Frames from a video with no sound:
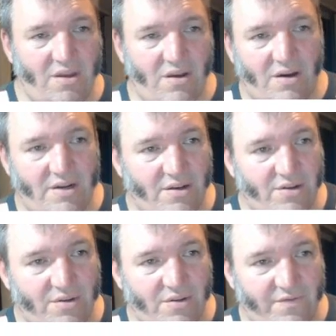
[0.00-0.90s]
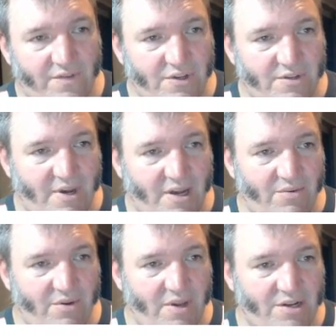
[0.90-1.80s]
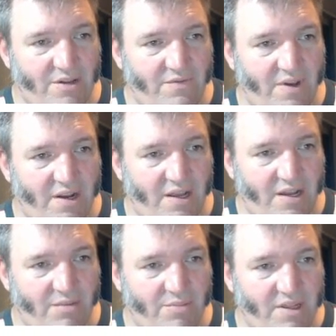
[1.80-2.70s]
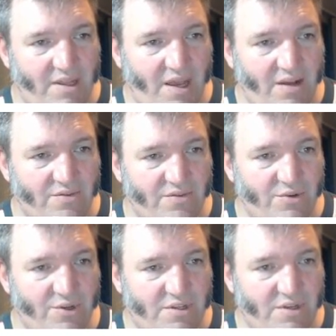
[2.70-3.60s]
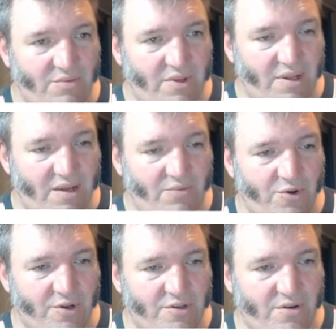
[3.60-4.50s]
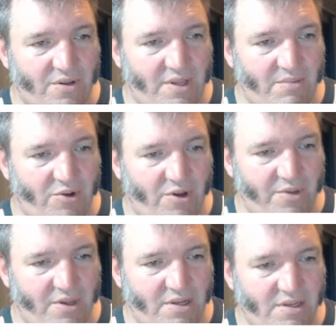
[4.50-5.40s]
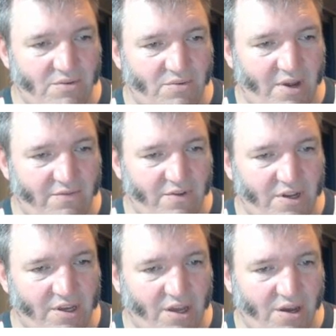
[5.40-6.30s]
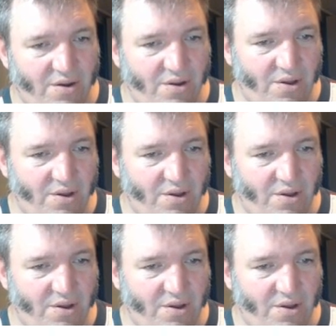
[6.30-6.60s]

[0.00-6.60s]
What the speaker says: I didn't do the first part where we actually found out how big the angles were, so whether that works or not, that might be an easy way for you to go.